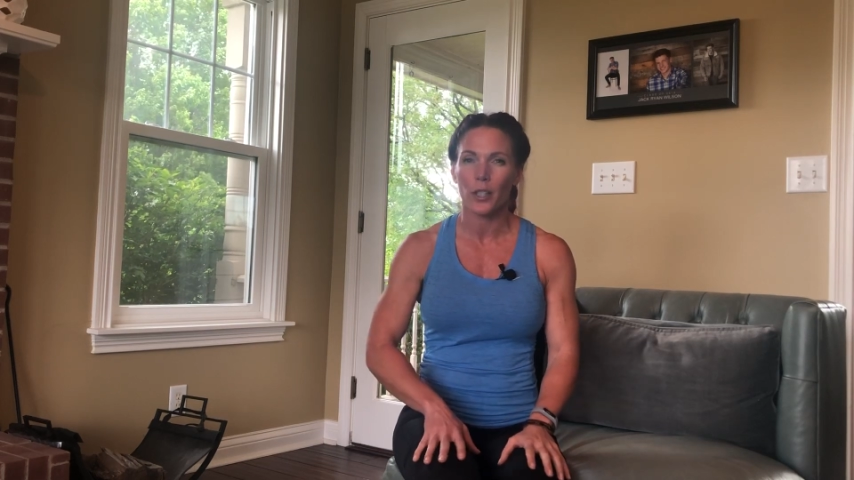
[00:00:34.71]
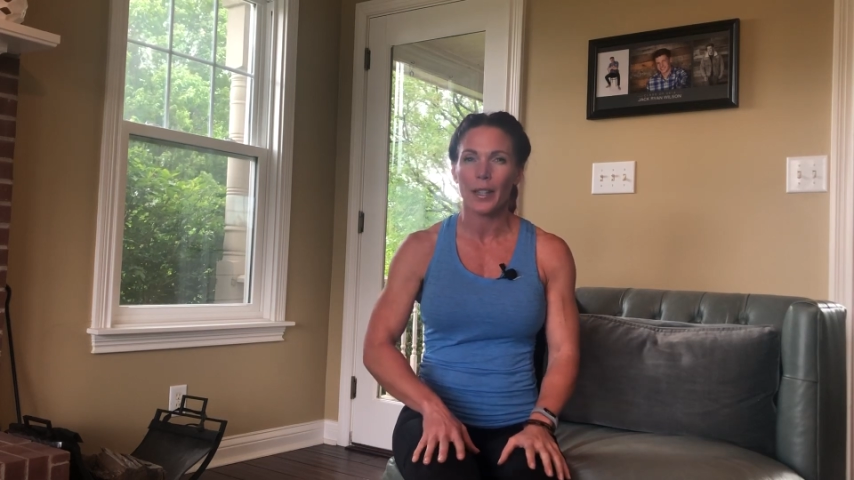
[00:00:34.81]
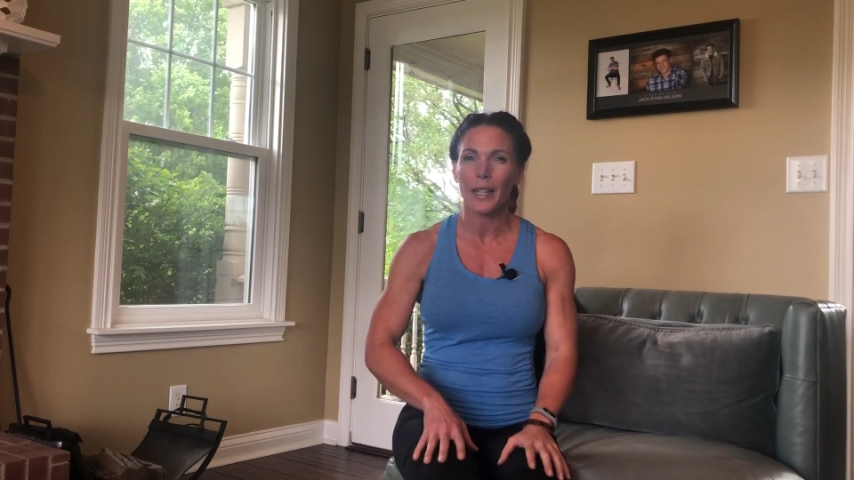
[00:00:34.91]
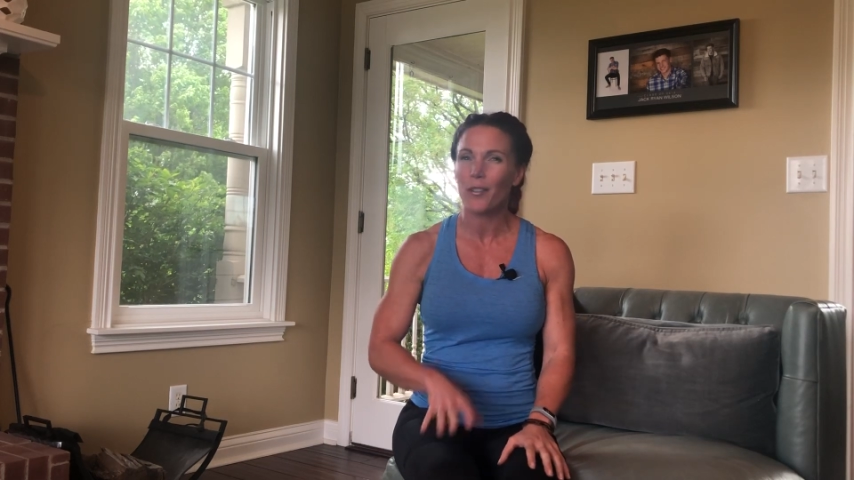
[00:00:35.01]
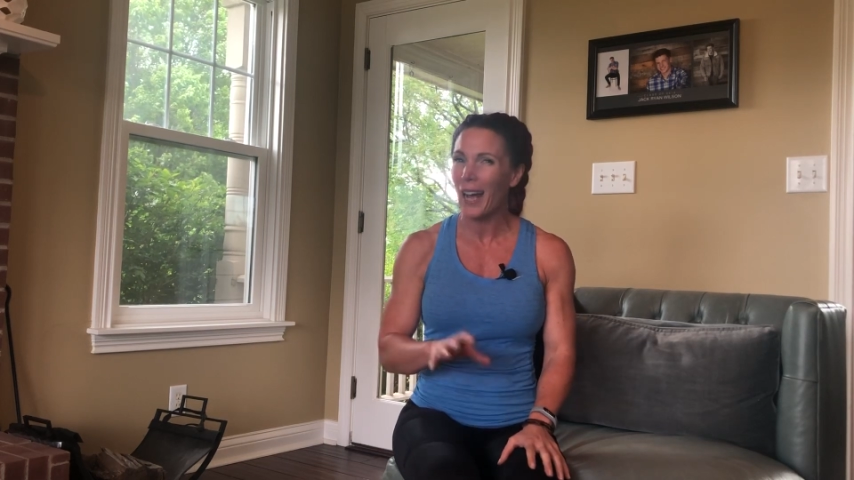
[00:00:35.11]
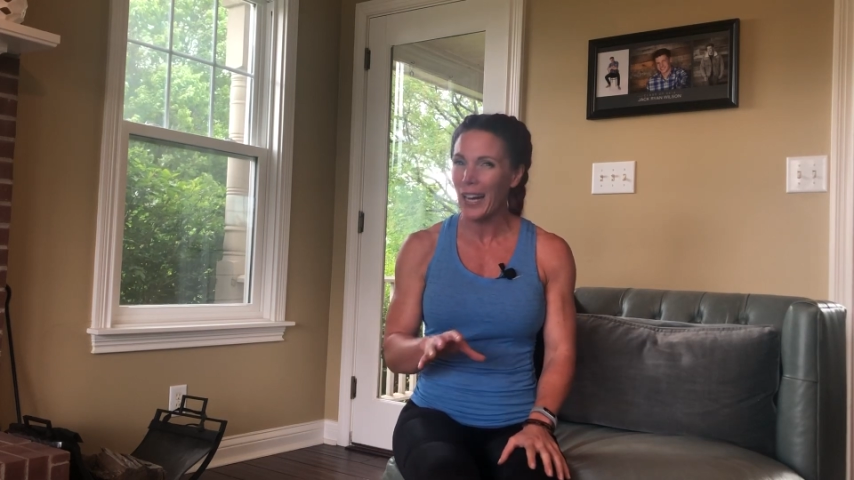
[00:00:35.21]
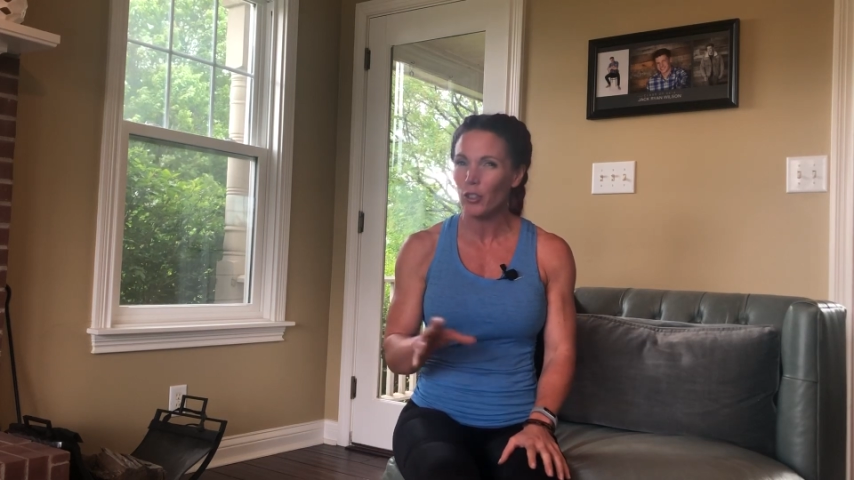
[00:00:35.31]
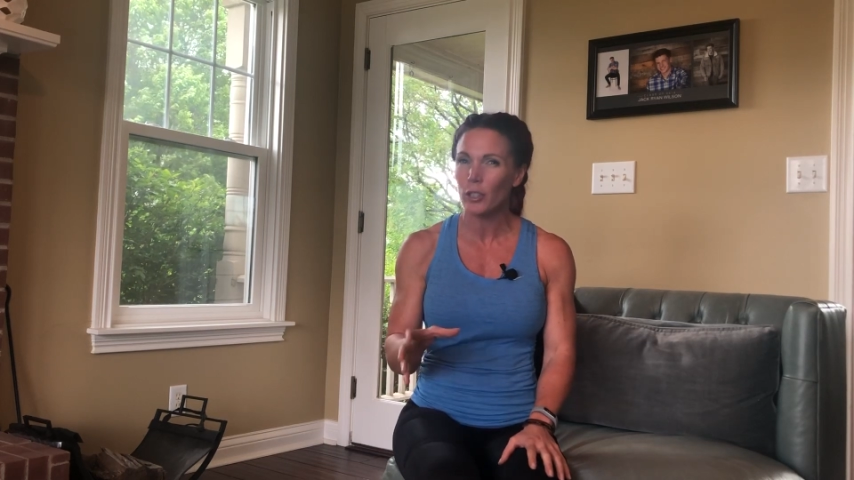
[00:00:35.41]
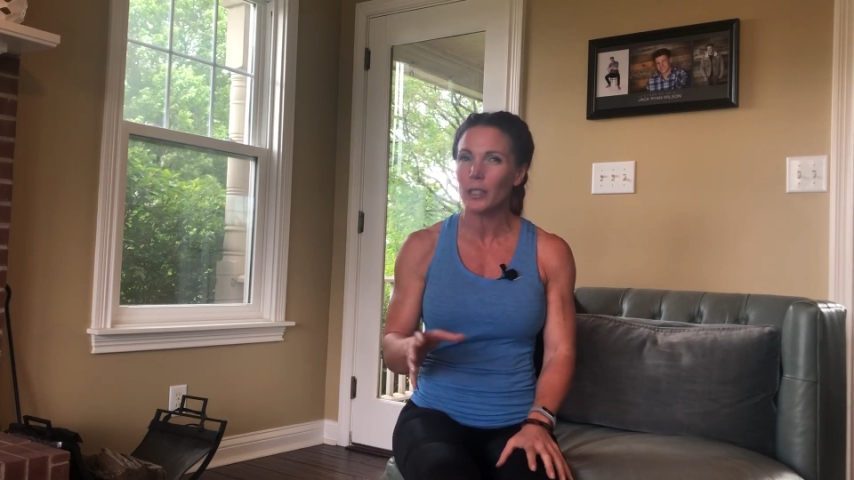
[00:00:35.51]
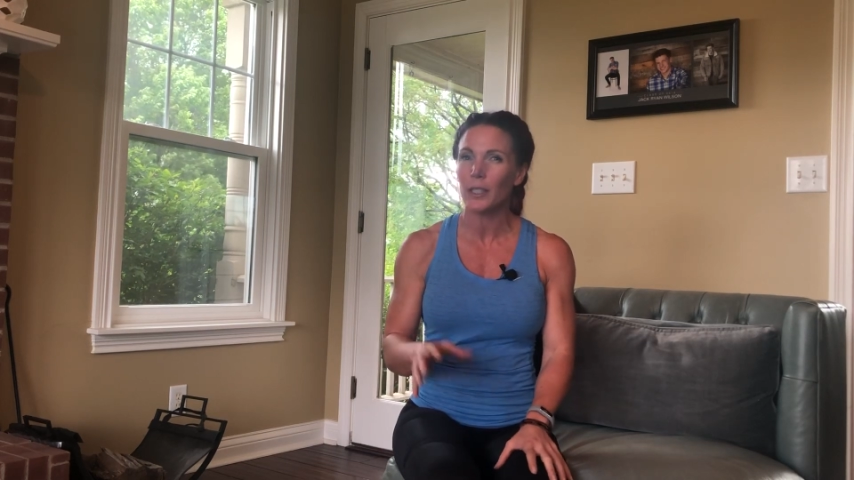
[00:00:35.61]
and they've
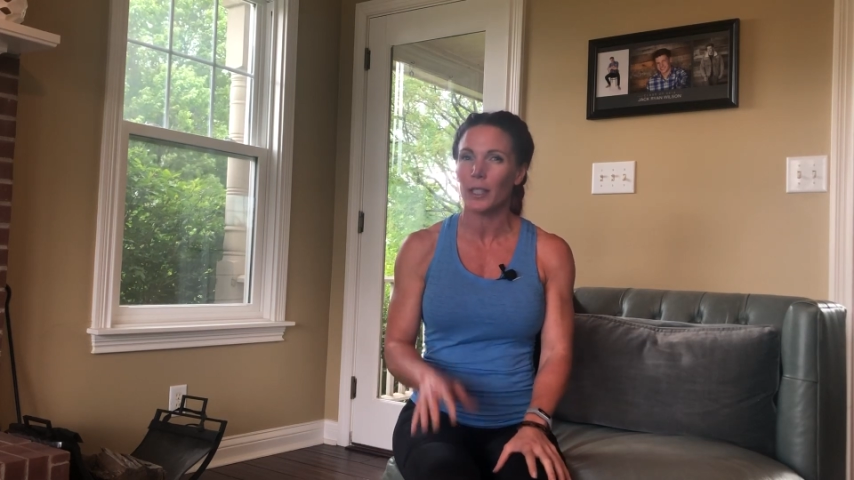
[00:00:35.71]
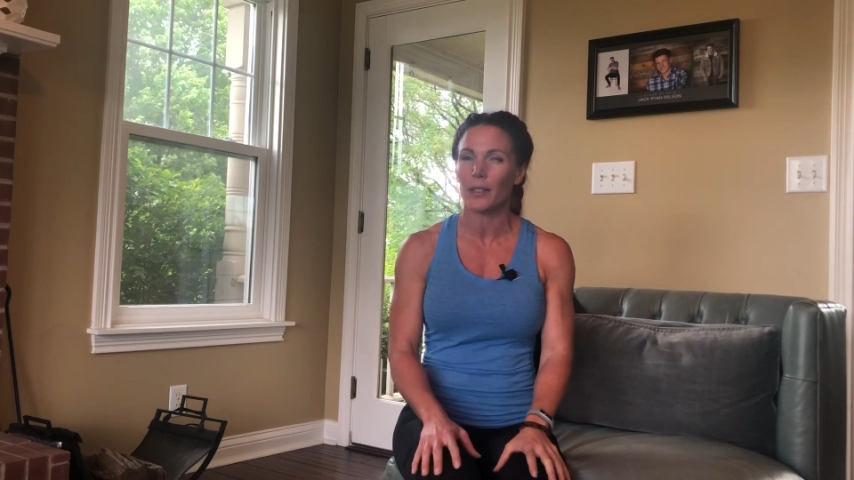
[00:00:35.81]
actually done